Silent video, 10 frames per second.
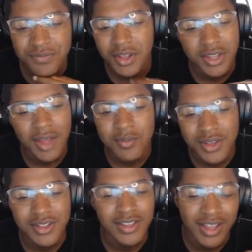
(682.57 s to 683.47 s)
And I
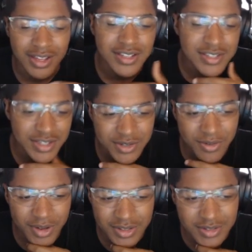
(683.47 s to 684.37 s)
mean, yeah, it is his
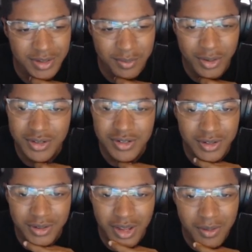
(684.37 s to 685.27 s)
grandson, but you know,
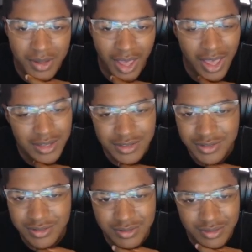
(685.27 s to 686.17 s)
Gary ass
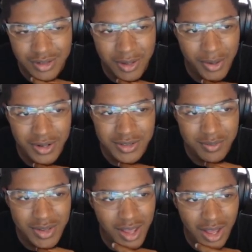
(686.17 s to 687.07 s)
compared to
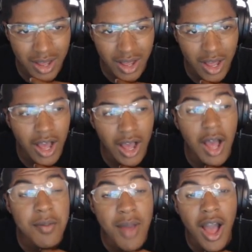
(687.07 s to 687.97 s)
me, uh, uh, uh
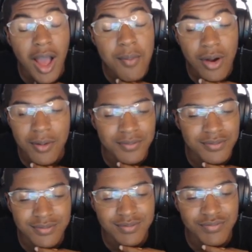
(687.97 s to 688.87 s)
I'm,
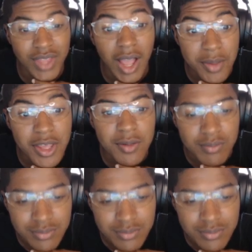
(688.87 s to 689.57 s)
I'm, I'm him.